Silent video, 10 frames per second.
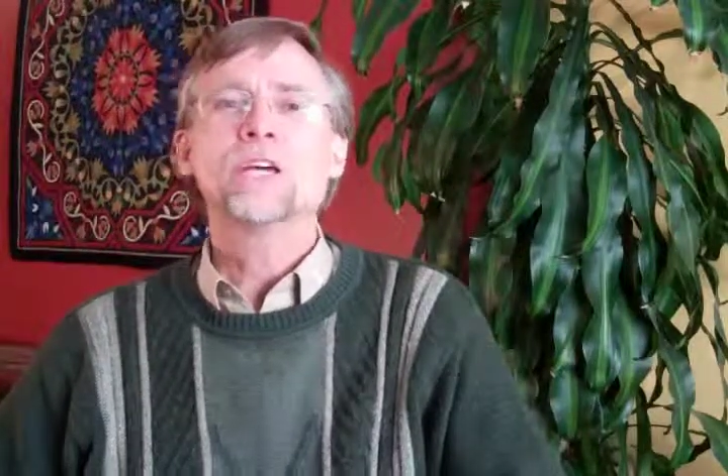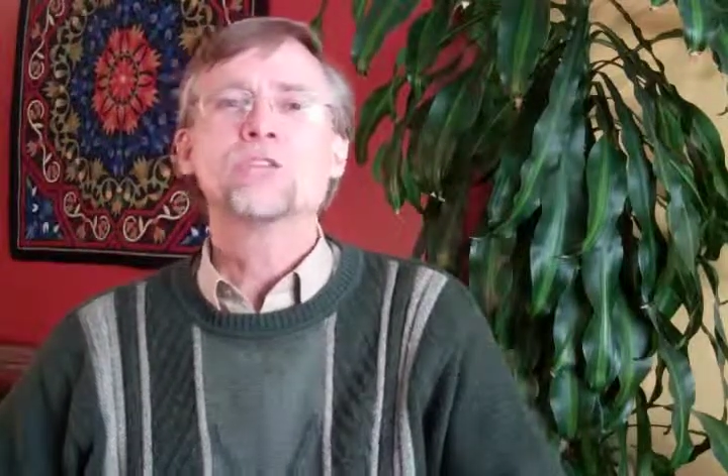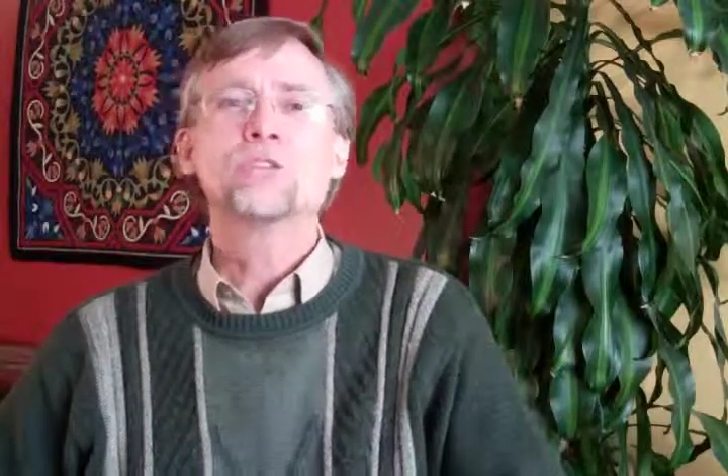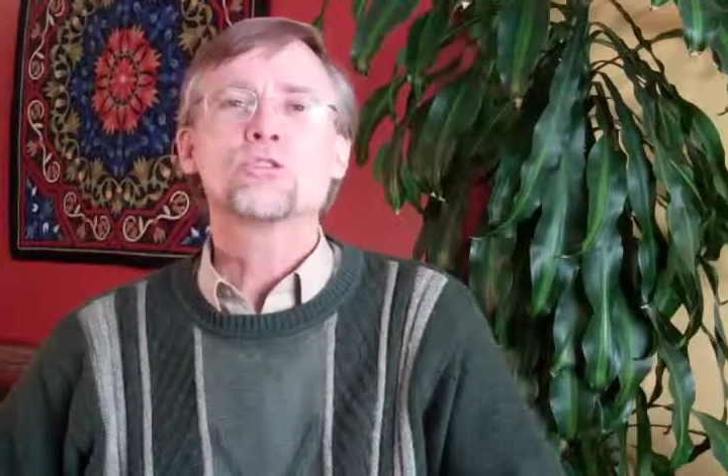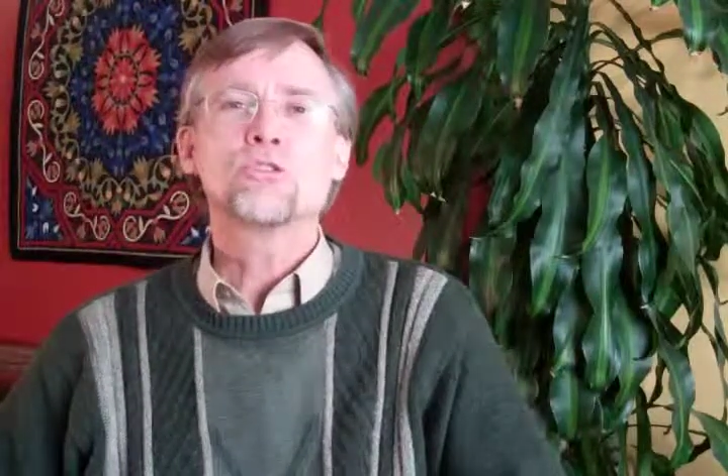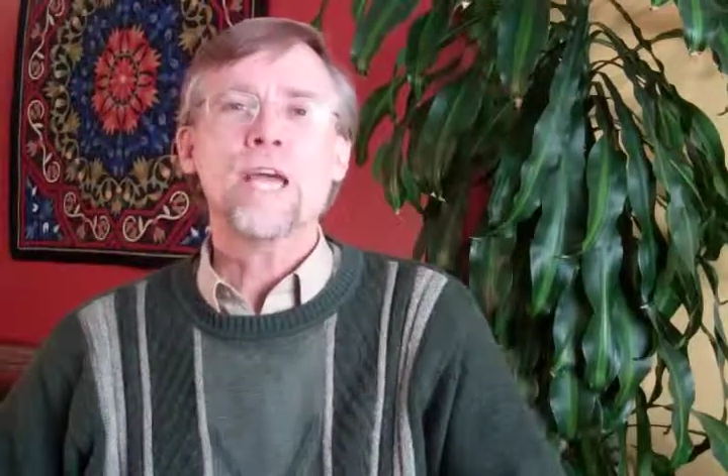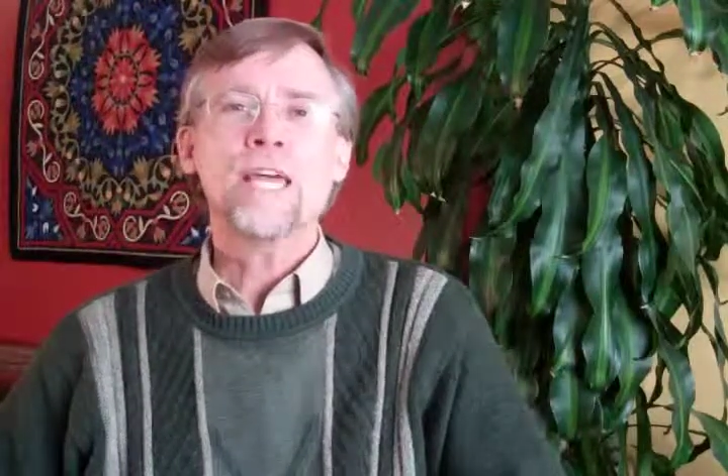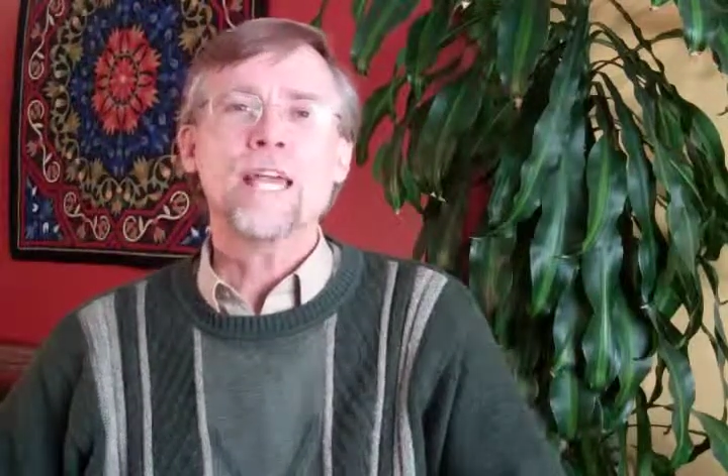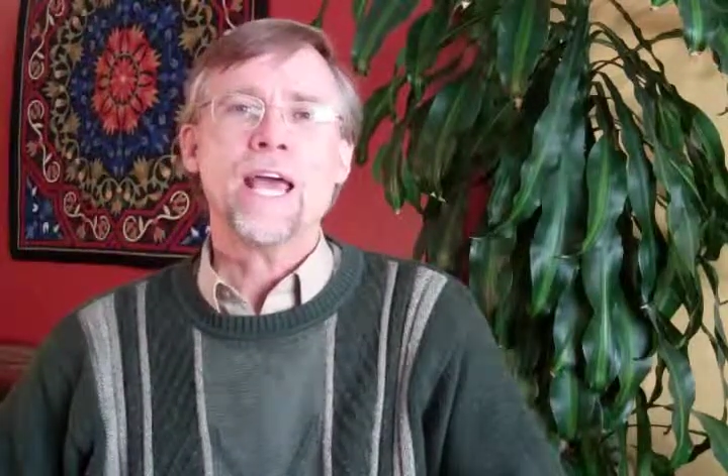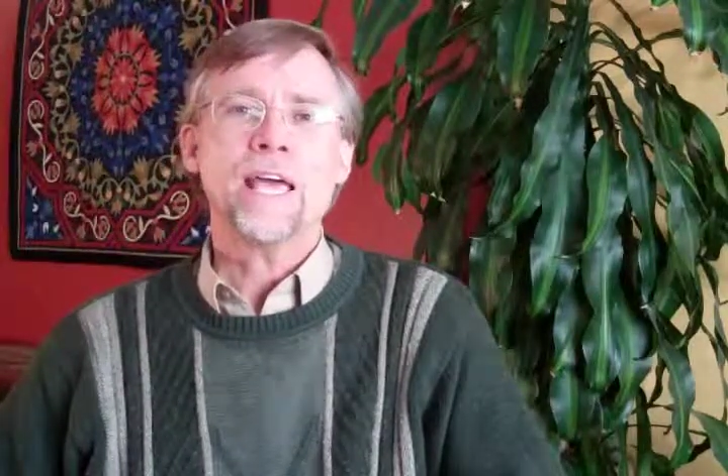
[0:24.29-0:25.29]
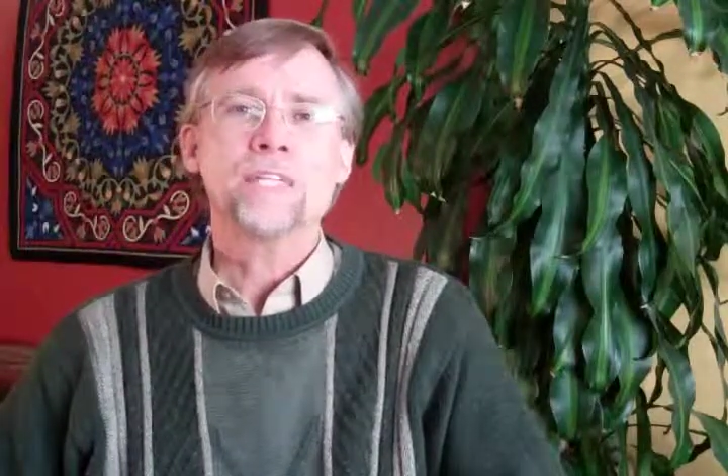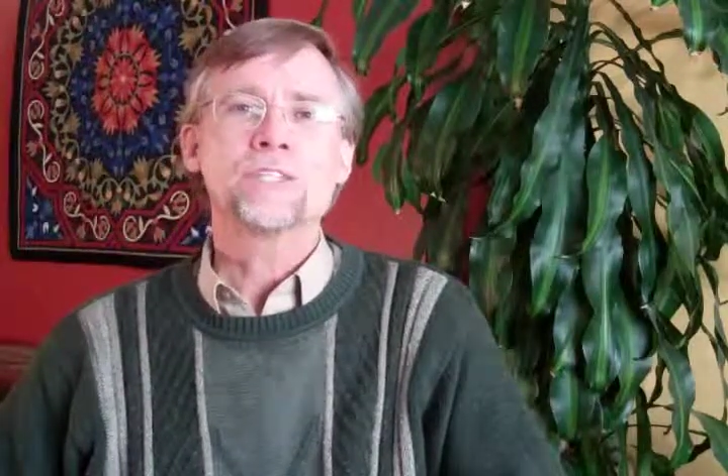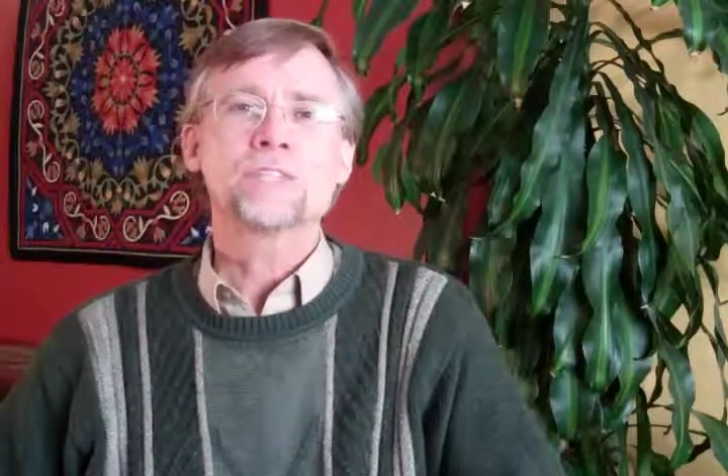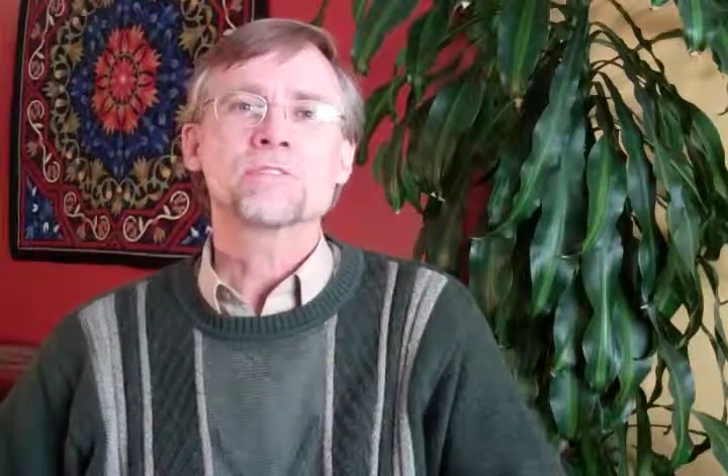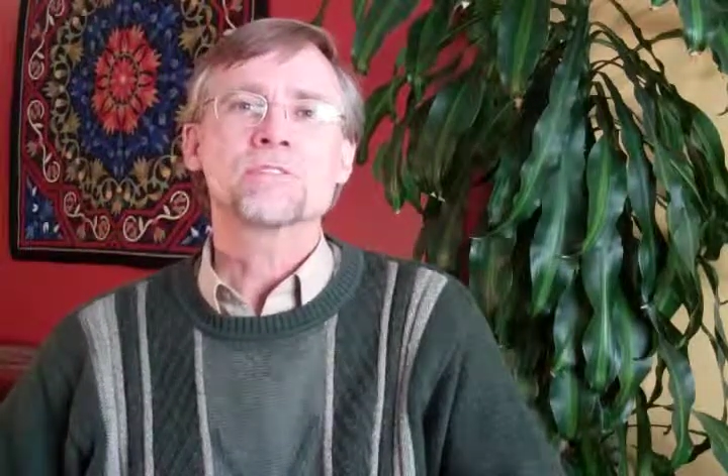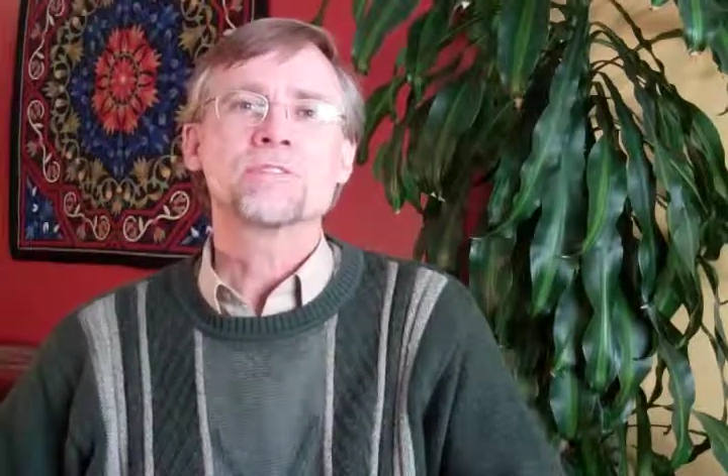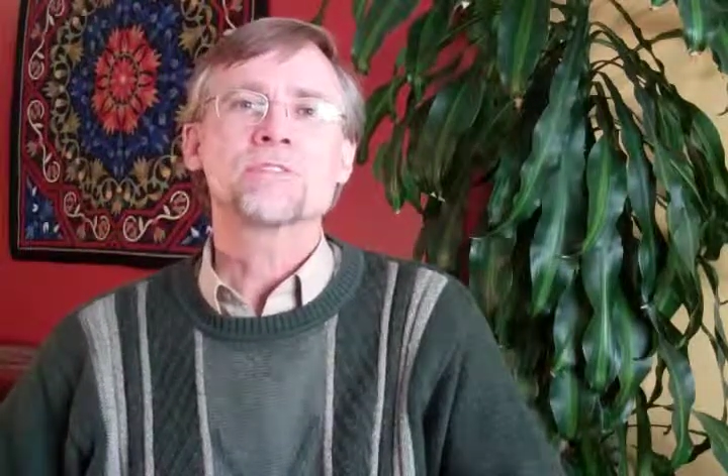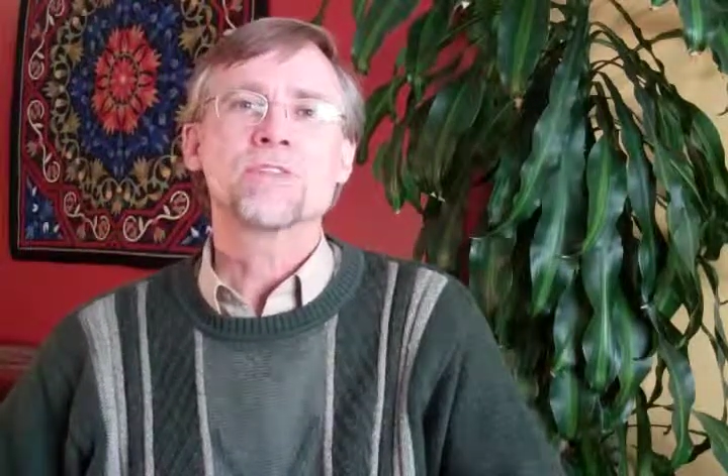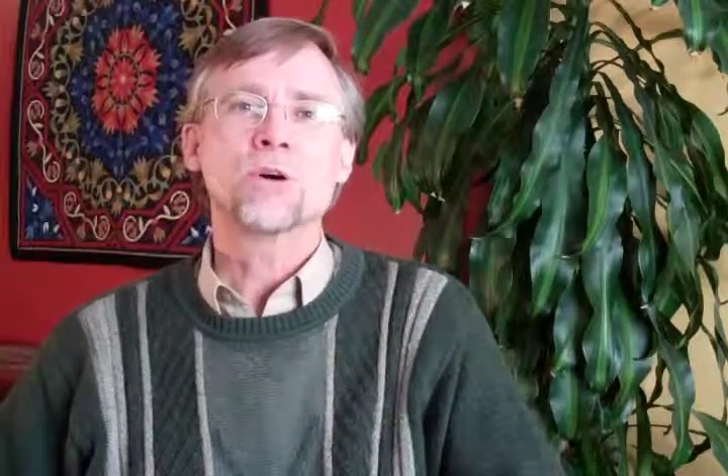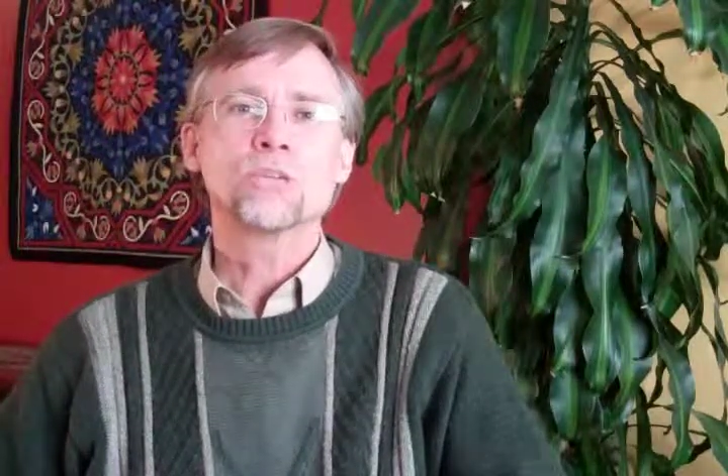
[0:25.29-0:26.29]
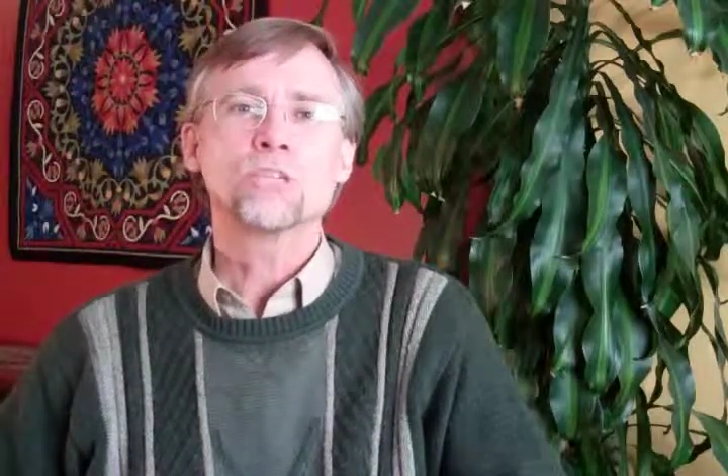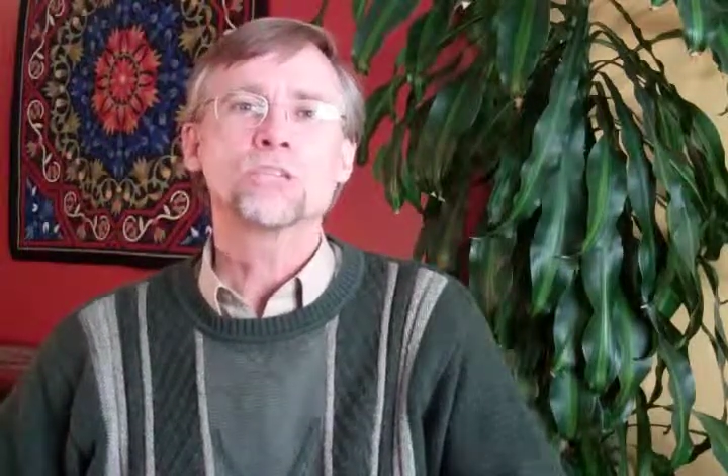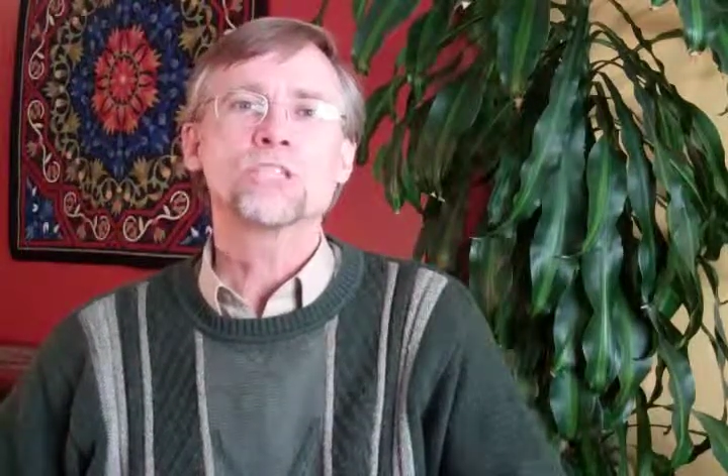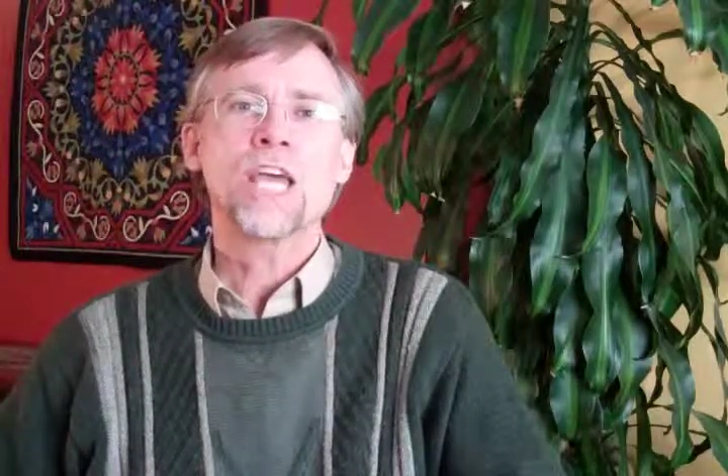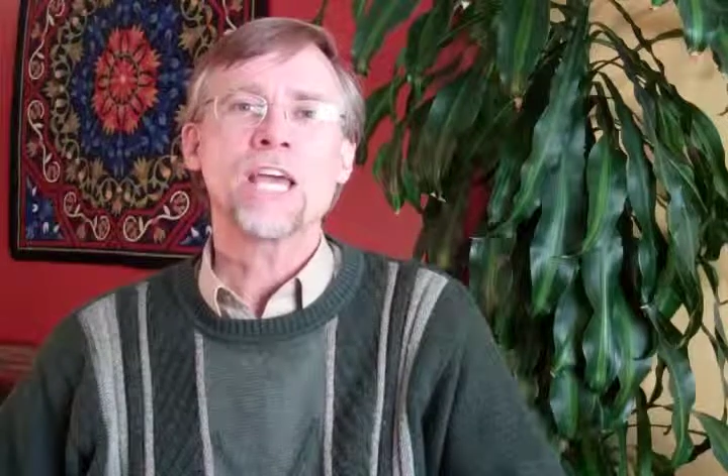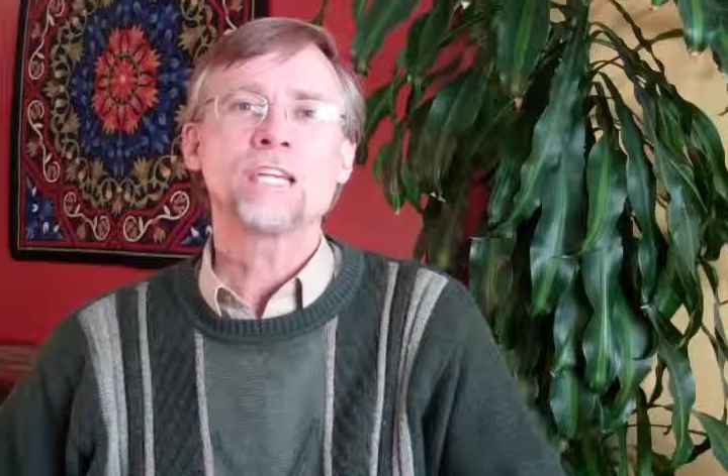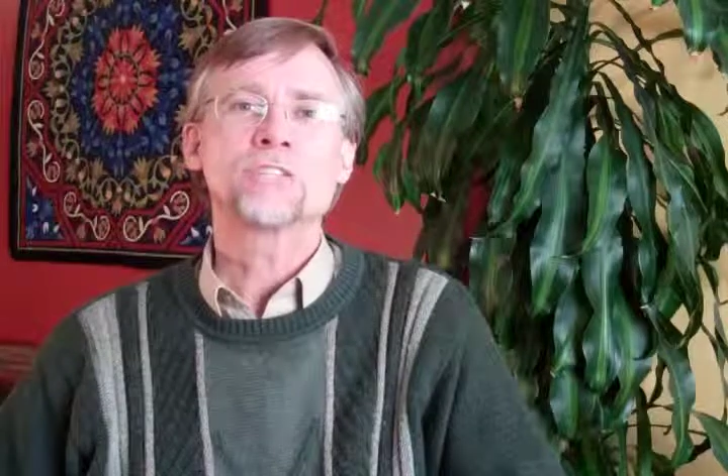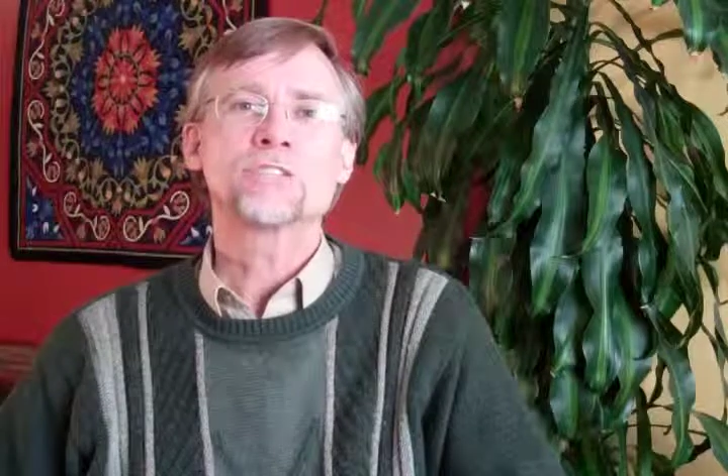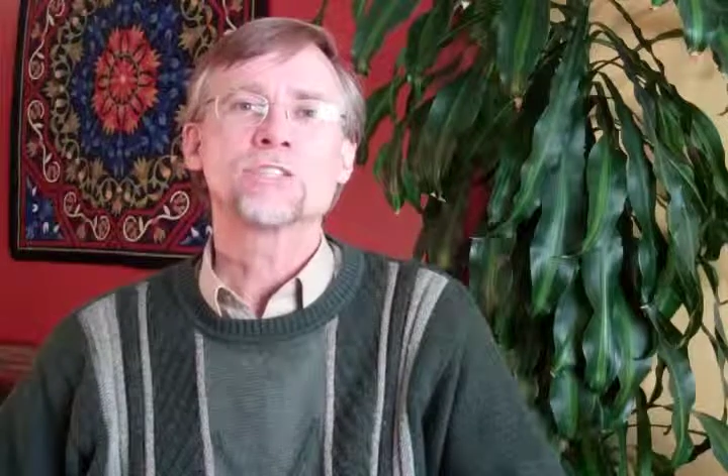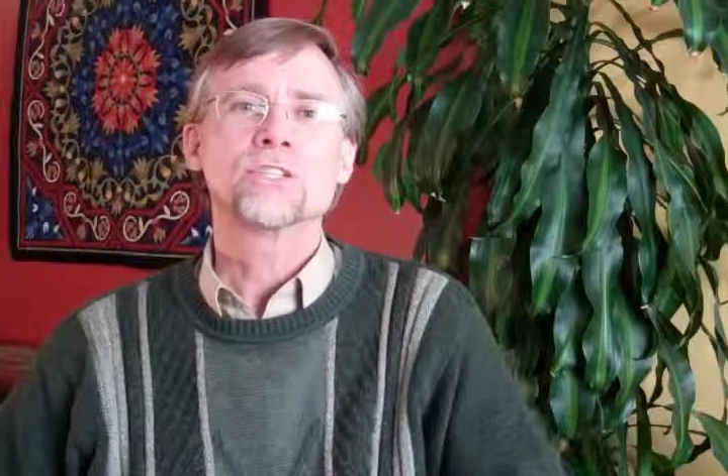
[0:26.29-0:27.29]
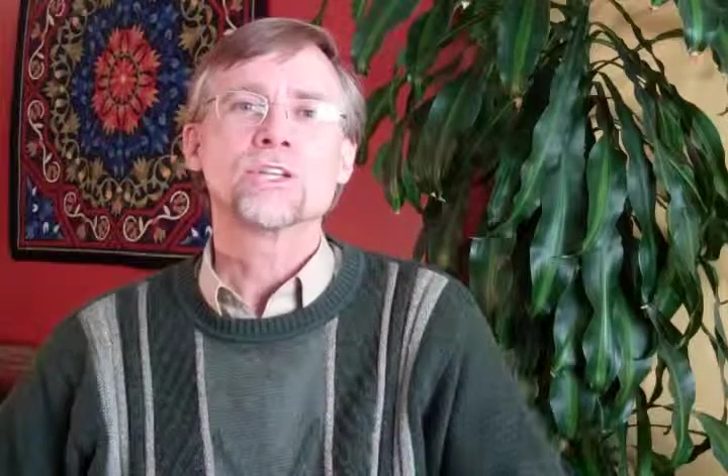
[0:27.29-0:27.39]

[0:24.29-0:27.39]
to train agents of social change.